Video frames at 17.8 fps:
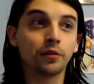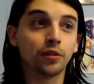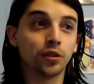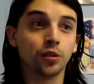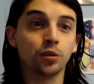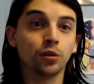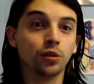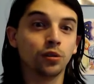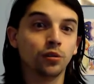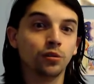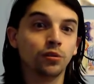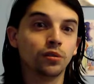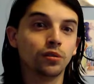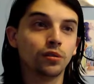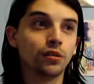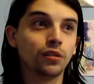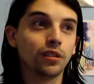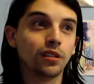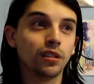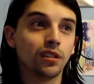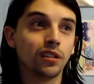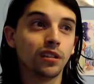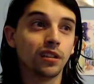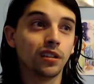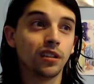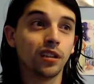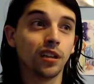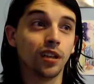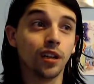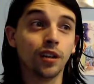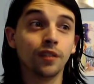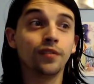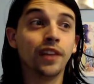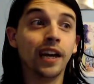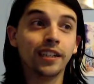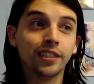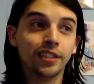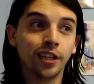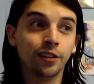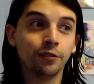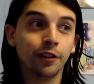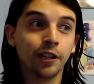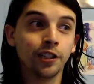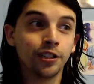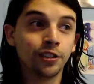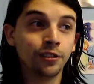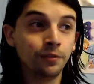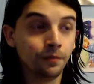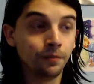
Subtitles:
shooters of that generation.